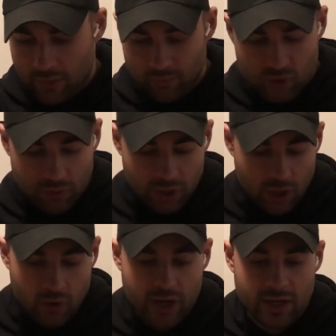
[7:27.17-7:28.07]
So I'm gonna
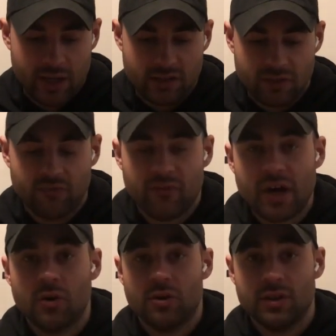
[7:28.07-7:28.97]
go ahead and
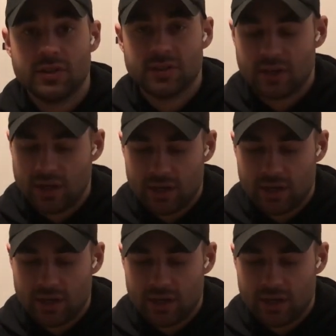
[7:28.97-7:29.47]
devour this.